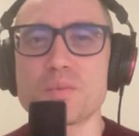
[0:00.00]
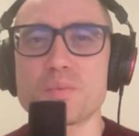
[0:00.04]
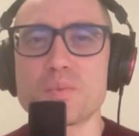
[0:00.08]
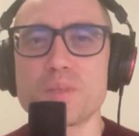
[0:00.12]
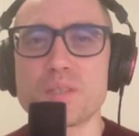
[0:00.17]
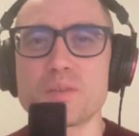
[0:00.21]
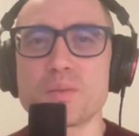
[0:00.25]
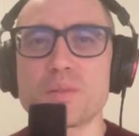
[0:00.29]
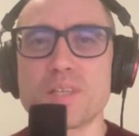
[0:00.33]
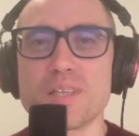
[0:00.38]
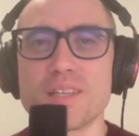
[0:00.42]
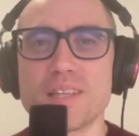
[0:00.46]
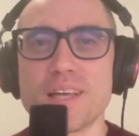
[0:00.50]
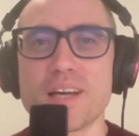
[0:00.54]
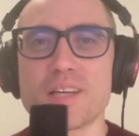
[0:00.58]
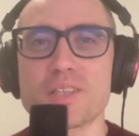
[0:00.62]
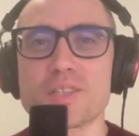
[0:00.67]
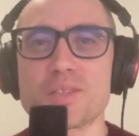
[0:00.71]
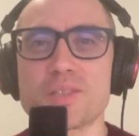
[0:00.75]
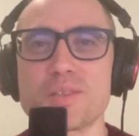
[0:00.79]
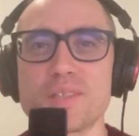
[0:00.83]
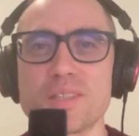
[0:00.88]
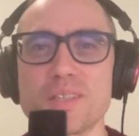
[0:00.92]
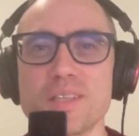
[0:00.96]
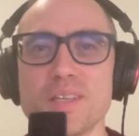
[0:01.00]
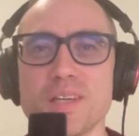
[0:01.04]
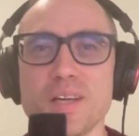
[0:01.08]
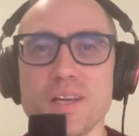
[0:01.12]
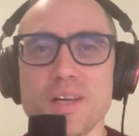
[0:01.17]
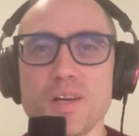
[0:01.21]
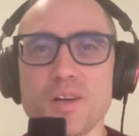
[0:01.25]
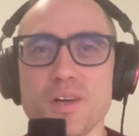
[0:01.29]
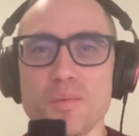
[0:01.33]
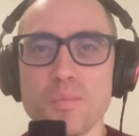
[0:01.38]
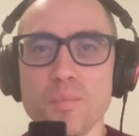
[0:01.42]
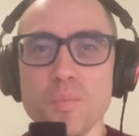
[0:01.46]
When you can actually
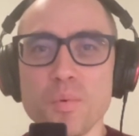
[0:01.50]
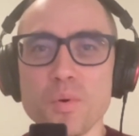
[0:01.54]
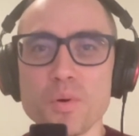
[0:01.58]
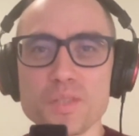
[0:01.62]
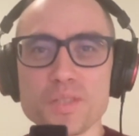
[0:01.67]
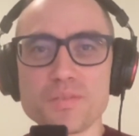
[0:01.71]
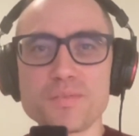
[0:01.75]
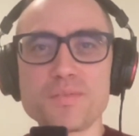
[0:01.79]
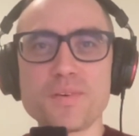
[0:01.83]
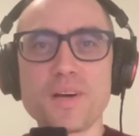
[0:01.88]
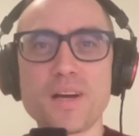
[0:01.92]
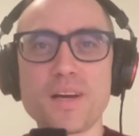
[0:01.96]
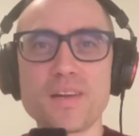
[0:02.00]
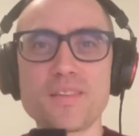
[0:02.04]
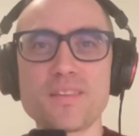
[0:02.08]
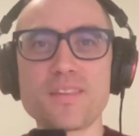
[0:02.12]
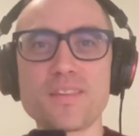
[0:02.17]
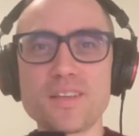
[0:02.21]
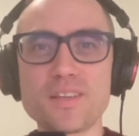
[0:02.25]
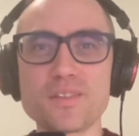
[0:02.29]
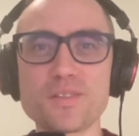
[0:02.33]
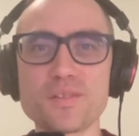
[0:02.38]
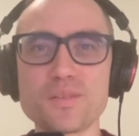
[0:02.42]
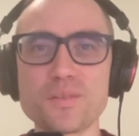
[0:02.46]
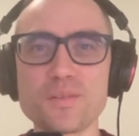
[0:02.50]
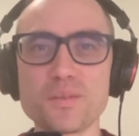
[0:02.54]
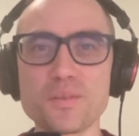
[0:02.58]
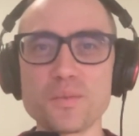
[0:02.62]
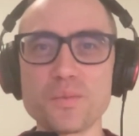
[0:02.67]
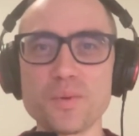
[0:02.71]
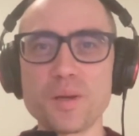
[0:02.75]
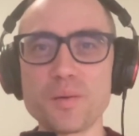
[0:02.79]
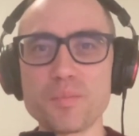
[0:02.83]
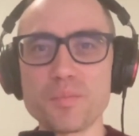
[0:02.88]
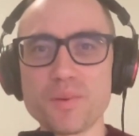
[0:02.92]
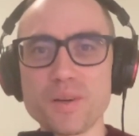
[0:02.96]
modify things on the
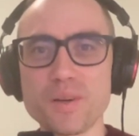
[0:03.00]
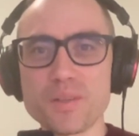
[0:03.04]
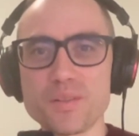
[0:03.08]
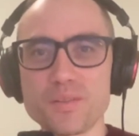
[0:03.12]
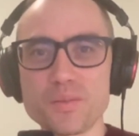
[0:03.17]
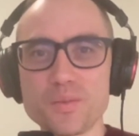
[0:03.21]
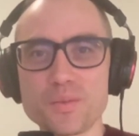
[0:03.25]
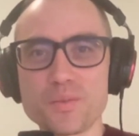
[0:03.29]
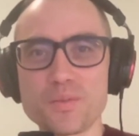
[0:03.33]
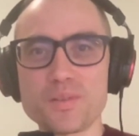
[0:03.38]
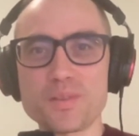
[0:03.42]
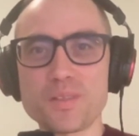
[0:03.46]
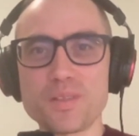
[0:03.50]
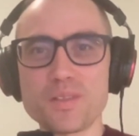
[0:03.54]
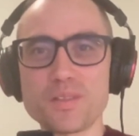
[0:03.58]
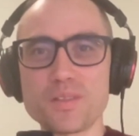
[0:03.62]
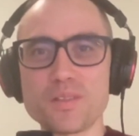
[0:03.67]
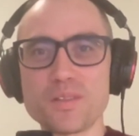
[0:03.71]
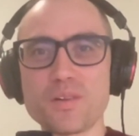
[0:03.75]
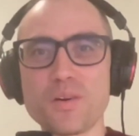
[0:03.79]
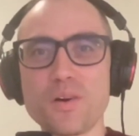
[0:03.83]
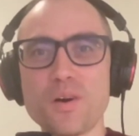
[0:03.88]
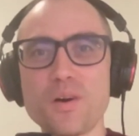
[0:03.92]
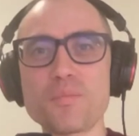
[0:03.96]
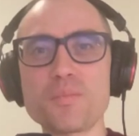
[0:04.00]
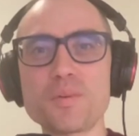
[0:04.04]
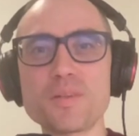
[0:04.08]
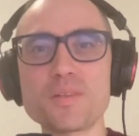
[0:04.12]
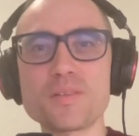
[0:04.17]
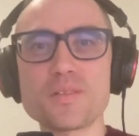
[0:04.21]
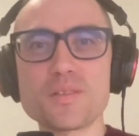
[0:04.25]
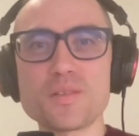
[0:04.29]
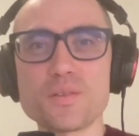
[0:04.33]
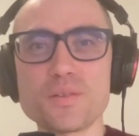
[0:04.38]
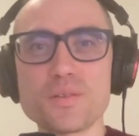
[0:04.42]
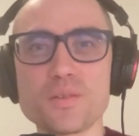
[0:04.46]
web, right? You could send a
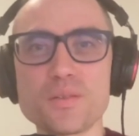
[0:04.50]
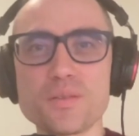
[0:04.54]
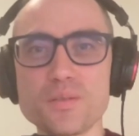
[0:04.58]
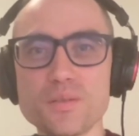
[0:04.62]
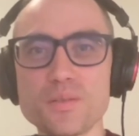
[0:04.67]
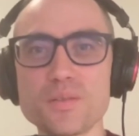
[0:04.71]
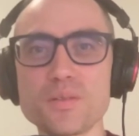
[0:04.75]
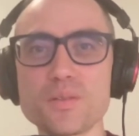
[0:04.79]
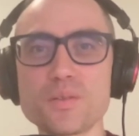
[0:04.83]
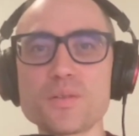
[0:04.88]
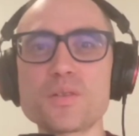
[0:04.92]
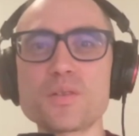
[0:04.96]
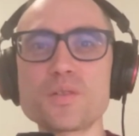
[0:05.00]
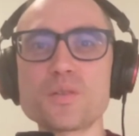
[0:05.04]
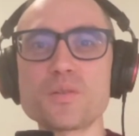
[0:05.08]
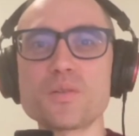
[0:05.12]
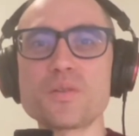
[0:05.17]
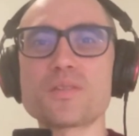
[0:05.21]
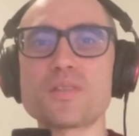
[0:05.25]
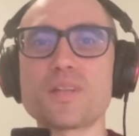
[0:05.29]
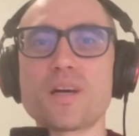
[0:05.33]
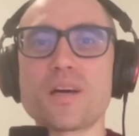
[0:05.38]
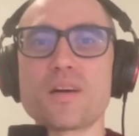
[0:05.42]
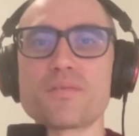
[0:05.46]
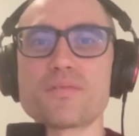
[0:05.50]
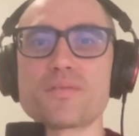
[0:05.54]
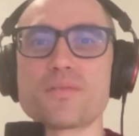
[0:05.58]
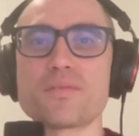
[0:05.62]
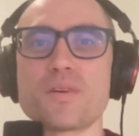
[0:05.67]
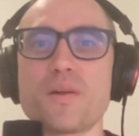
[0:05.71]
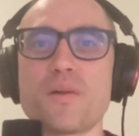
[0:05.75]
comment, you could do stuff.